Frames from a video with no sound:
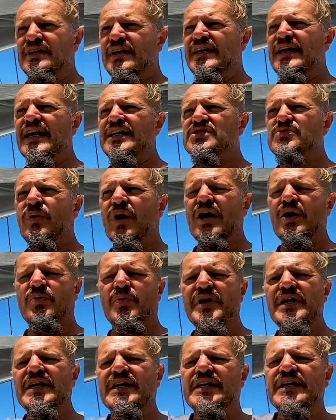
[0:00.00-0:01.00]
And that's why
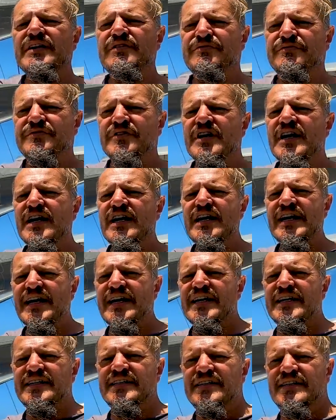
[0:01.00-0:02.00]
we reef
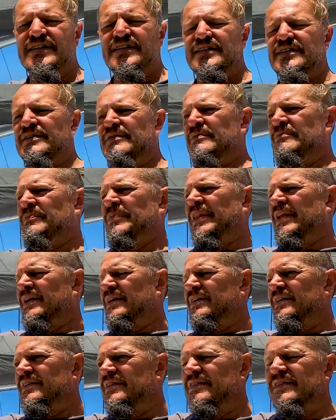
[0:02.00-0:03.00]
earlier
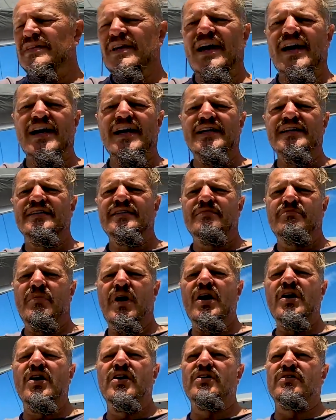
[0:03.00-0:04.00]
than
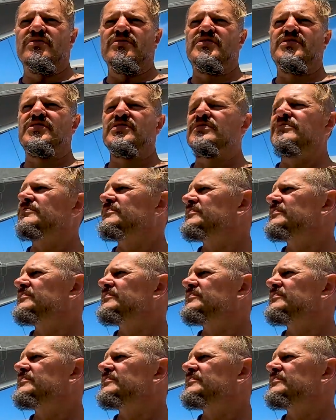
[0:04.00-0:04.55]
monohulls.